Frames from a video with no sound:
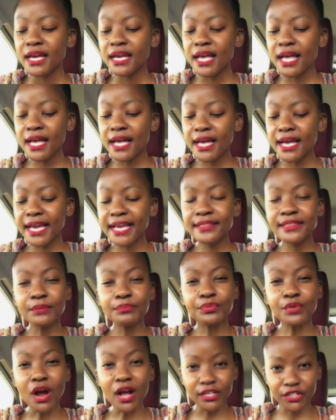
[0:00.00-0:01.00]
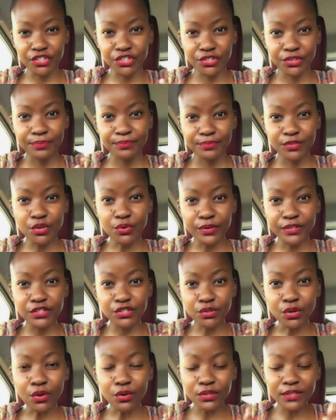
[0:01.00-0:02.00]
Uh, in the branch you're
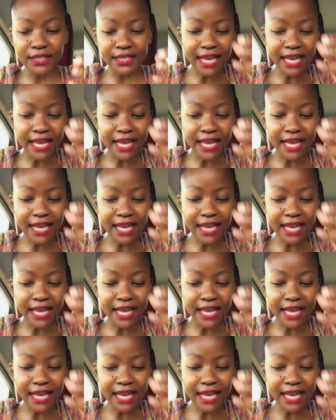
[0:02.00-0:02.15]
installed.